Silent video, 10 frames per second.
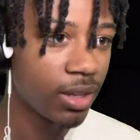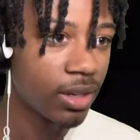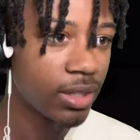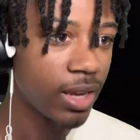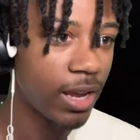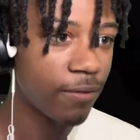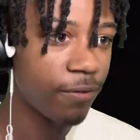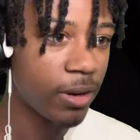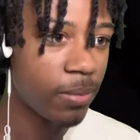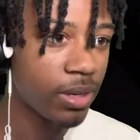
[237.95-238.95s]
This ain't
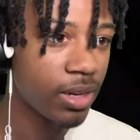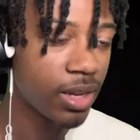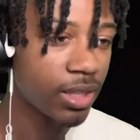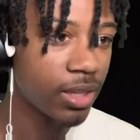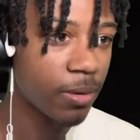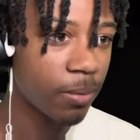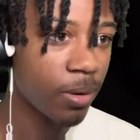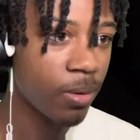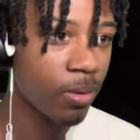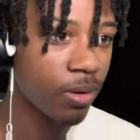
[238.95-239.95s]
finna be nothing,
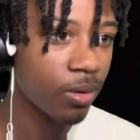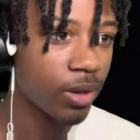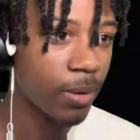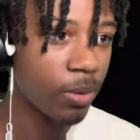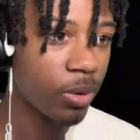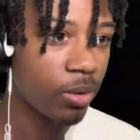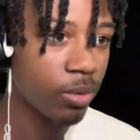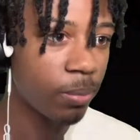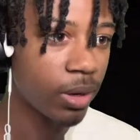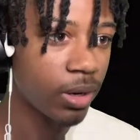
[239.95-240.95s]
bro. Okay, but we
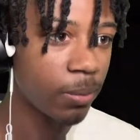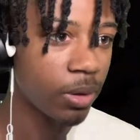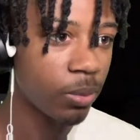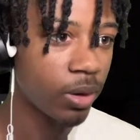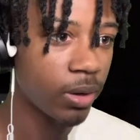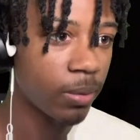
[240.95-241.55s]
gonna pick it up anyway.